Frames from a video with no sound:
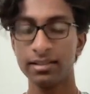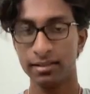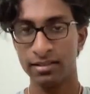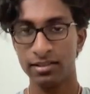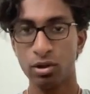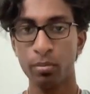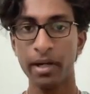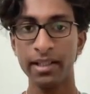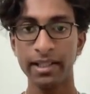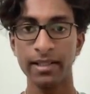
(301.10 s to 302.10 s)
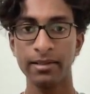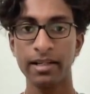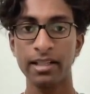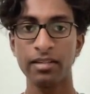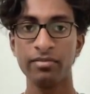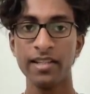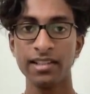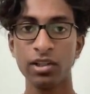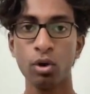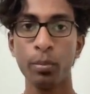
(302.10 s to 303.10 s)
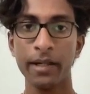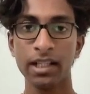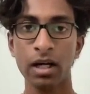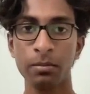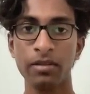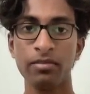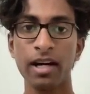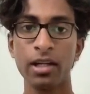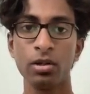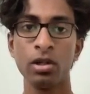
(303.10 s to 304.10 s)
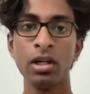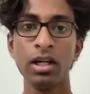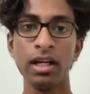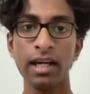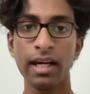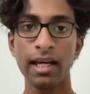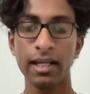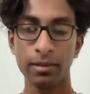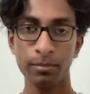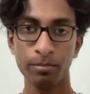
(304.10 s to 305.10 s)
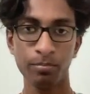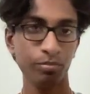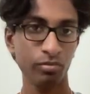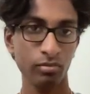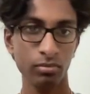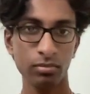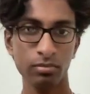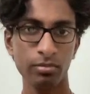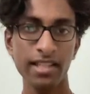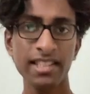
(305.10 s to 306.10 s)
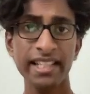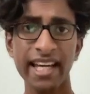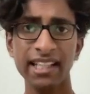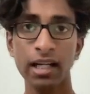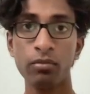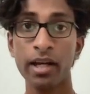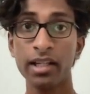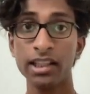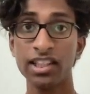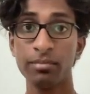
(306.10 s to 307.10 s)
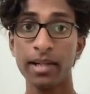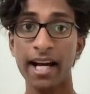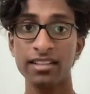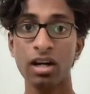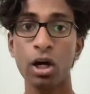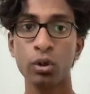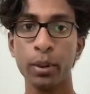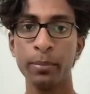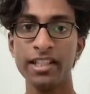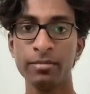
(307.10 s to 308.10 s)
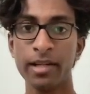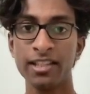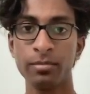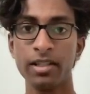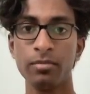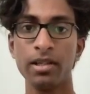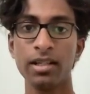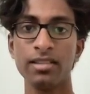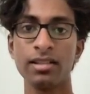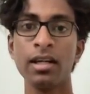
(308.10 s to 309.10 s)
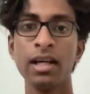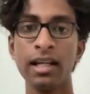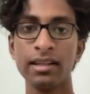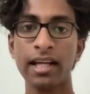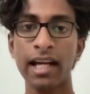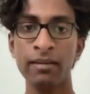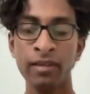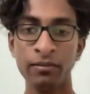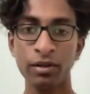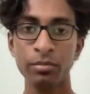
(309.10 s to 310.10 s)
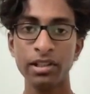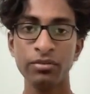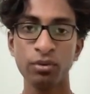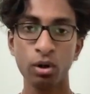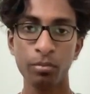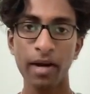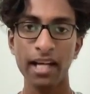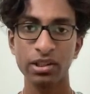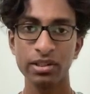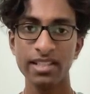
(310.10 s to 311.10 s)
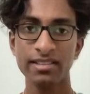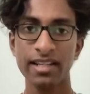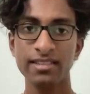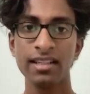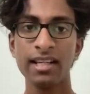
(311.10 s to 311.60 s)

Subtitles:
still maintain the threat of basically opening up the file and basically taking advantage of black's awkward piece placement, because the knight went from e4 back to d6.